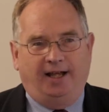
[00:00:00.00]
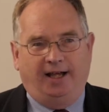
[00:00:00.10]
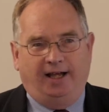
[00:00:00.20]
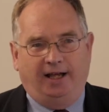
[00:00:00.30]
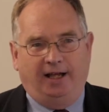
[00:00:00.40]

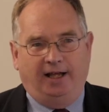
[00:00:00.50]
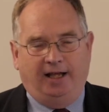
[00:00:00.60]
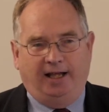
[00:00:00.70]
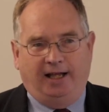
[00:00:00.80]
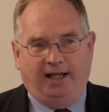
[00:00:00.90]

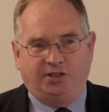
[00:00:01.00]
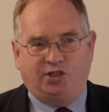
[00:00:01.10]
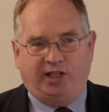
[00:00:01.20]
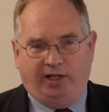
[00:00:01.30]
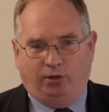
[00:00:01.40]
had
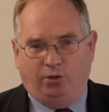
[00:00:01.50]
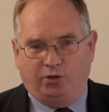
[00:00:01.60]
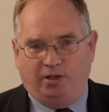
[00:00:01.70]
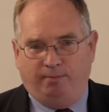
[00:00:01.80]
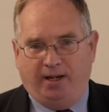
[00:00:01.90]

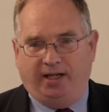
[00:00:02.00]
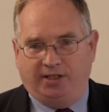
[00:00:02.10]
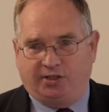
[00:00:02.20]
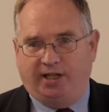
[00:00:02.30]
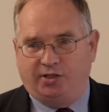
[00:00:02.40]
sailed in
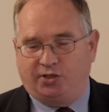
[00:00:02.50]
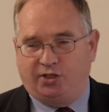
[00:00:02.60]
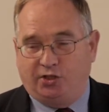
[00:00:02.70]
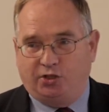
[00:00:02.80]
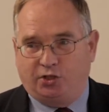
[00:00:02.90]
many
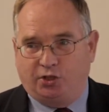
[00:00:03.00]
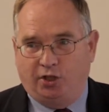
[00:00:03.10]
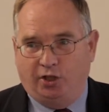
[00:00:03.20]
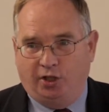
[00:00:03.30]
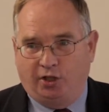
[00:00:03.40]
senses
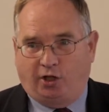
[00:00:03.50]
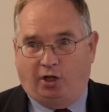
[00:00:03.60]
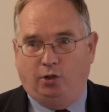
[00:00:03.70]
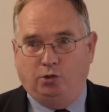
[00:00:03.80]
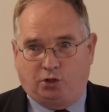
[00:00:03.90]

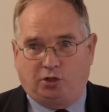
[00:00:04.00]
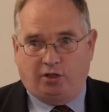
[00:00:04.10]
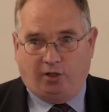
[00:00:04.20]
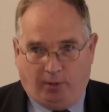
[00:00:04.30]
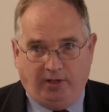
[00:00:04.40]
close
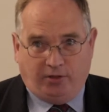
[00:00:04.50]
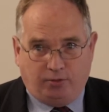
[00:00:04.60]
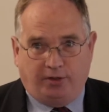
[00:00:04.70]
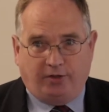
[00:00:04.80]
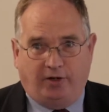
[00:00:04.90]
to the
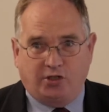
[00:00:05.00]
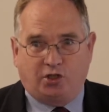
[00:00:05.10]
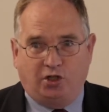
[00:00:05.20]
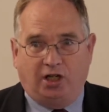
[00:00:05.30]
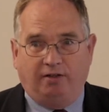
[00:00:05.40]
wind with the
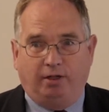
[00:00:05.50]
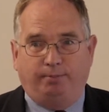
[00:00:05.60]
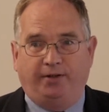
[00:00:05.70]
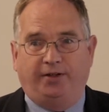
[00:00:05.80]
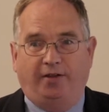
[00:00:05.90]
Russian Navy,
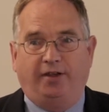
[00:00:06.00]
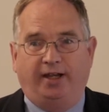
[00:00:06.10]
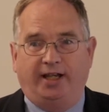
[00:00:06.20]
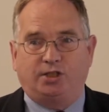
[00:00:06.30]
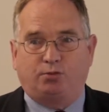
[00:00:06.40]
but
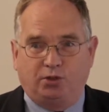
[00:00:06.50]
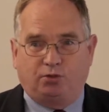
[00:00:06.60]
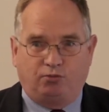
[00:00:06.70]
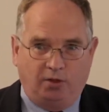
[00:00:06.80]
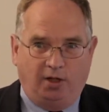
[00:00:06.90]
nonetheless
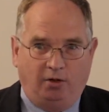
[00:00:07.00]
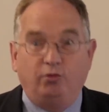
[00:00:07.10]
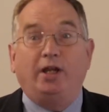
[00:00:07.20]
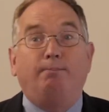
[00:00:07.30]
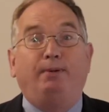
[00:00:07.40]
was
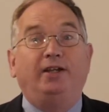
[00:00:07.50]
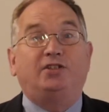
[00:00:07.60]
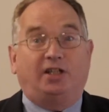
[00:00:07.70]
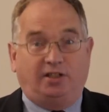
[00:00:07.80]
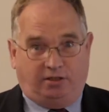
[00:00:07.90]

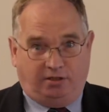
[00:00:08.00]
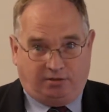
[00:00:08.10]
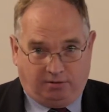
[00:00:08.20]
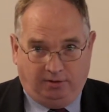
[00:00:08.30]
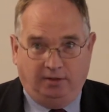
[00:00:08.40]

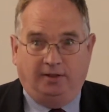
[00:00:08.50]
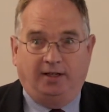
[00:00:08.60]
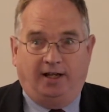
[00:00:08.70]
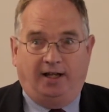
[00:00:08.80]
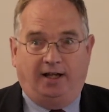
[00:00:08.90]
rehabilitated
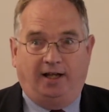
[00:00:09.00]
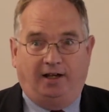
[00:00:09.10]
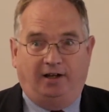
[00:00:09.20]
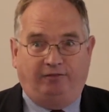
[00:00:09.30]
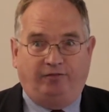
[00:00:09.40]

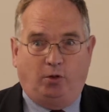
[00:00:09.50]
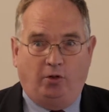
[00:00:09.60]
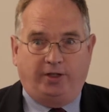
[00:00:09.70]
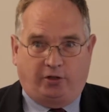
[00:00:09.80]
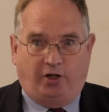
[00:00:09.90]

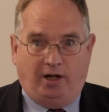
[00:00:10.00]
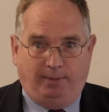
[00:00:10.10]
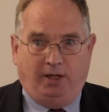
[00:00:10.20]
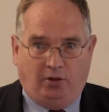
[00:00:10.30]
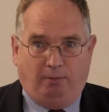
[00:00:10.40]
for the
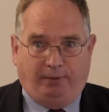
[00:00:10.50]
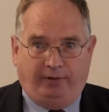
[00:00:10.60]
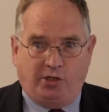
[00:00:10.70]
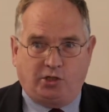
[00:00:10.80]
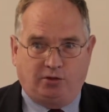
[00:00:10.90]
Crimean
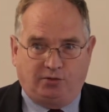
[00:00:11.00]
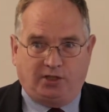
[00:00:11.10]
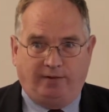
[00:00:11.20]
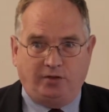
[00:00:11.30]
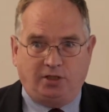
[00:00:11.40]
operation of
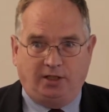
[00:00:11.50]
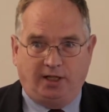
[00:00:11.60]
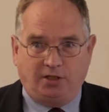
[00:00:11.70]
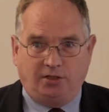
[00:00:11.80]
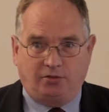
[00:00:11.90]

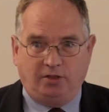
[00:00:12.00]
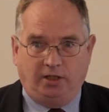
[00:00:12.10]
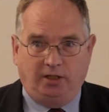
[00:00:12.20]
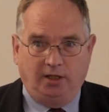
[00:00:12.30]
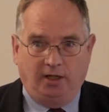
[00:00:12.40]

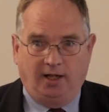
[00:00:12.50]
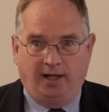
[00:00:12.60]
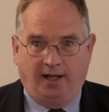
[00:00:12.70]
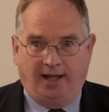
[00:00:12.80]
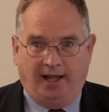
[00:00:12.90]
1783.
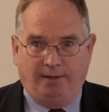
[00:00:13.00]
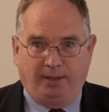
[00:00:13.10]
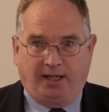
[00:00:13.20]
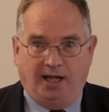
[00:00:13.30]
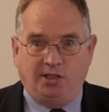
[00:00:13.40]
And
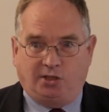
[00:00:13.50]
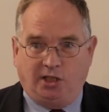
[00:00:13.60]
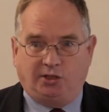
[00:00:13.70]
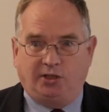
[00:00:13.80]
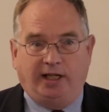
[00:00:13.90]

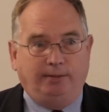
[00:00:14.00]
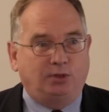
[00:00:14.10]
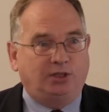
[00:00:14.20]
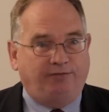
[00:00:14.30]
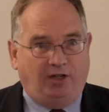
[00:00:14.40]
Mackenzie's
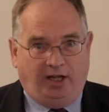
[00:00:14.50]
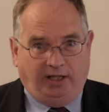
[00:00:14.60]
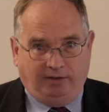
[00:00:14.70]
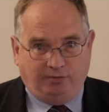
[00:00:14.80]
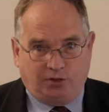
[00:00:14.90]
name
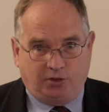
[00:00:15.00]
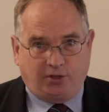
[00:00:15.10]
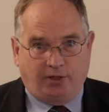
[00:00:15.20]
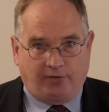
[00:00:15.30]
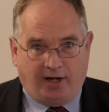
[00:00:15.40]
survives to the